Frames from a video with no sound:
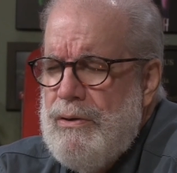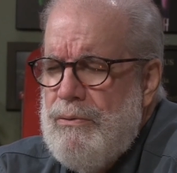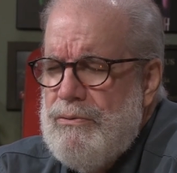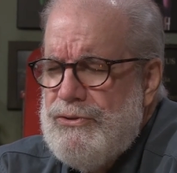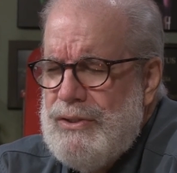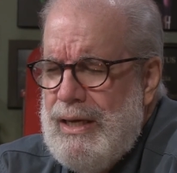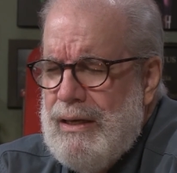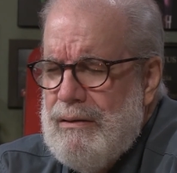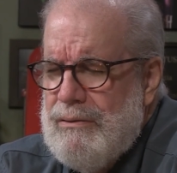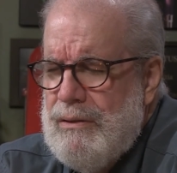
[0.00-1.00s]
you
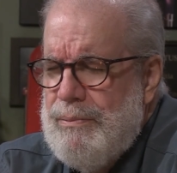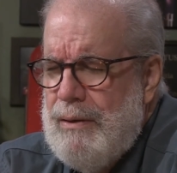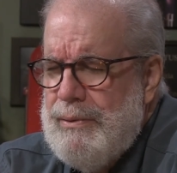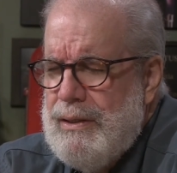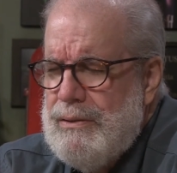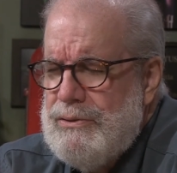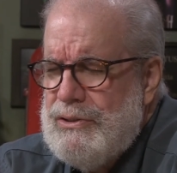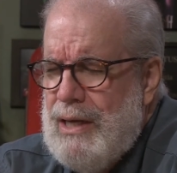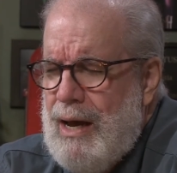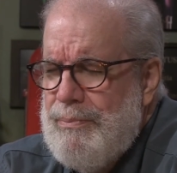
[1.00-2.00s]
sing to the public,
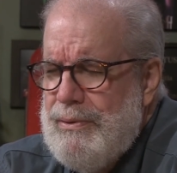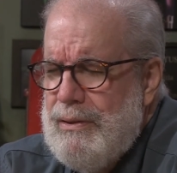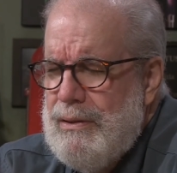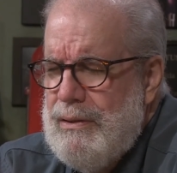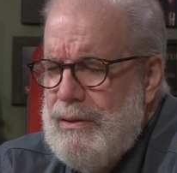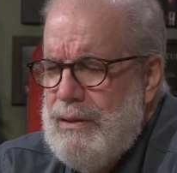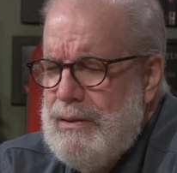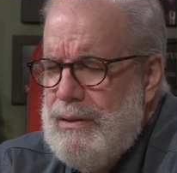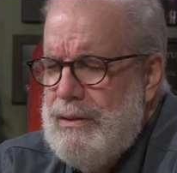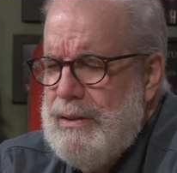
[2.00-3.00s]
stop
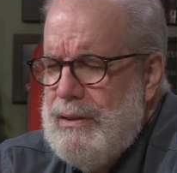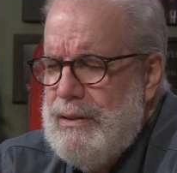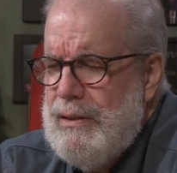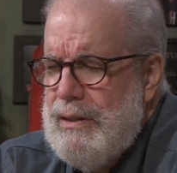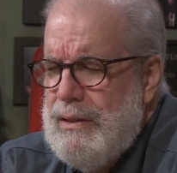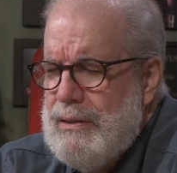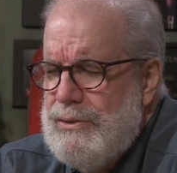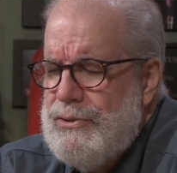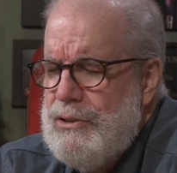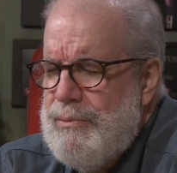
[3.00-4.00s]

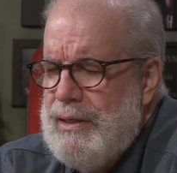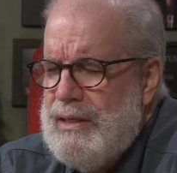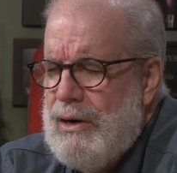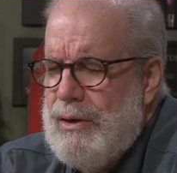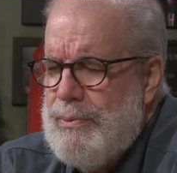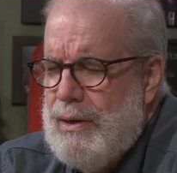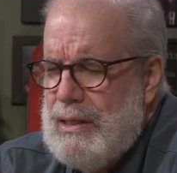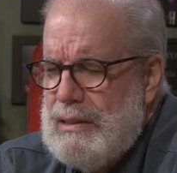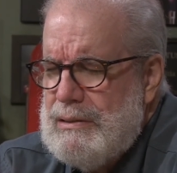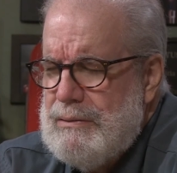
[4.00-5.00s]
consuming dairy
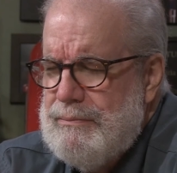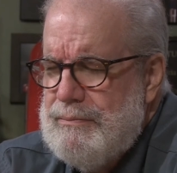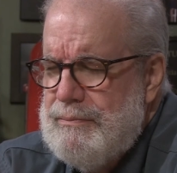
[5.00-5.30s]
products.